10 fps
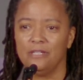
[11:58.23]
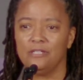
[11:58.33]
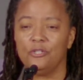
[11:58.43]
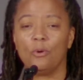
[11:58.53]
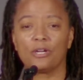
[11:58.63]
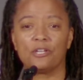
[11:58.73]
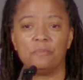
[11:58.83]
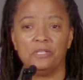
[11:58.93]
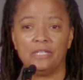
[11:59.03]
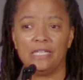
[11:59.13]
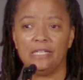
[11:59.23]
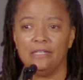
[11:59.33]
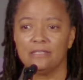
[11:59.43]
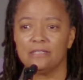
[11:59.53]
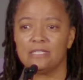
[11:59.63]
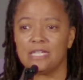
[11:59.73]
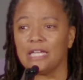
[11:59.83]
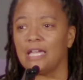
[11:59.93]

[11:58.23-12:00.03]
to our community, sick